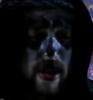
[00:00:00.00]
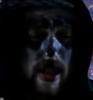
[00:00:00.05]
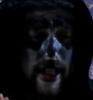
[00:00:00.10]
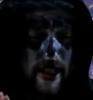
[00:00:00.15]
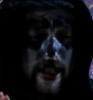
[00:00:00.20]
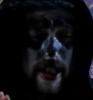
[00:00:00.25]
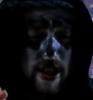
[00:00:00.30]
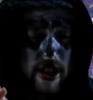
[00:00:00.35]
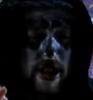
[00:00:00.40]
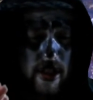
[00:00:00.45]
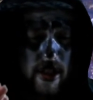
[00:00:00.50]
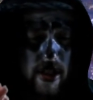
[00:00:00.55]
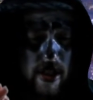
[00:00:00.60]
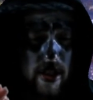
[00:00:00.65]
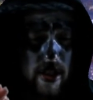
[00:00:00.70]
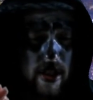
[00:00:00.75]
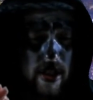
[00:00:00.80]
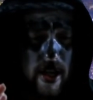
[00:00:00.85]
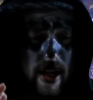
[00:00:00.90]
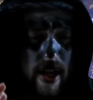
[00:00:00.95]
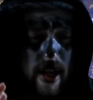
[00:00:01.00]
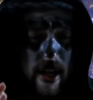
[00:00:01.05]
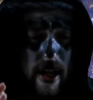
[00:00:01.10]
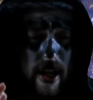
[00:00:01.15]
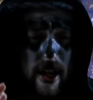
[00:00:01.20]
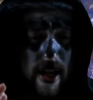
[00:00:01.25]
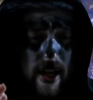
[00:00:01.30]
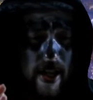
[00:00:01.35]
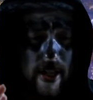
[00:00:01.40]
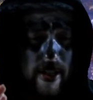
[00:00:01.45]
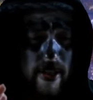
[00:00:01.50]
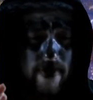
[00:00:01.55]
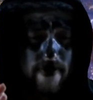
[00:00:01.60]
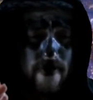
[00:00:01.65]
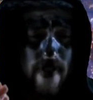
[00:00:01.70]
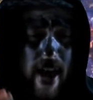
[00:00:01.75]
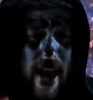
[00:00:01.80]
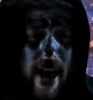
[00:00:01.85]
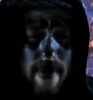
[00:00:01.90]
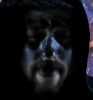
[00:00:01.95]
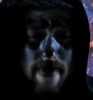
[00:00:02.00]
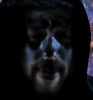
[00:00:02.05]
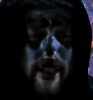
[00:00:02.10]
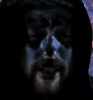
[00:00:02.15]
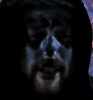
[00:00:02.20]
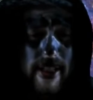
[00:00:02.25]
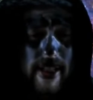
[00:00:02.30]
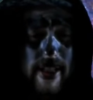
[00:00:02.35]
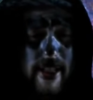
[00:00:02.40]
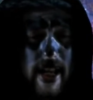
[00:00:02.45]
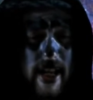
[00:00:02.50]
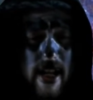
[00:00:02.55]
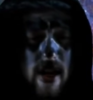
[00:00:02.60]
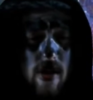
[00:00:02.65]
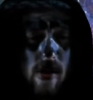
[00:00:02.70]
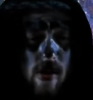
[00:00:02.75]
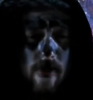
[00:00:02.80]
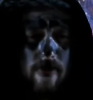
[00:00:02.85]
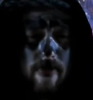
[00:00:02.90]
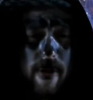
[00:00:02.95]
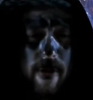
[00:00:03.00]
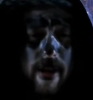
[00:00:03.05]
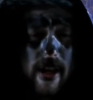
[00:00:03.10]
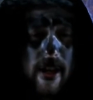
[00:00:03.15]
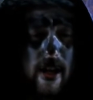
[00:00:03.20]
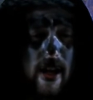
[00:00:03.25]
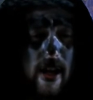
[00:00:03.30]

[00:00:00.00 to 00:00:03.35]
it's family still, but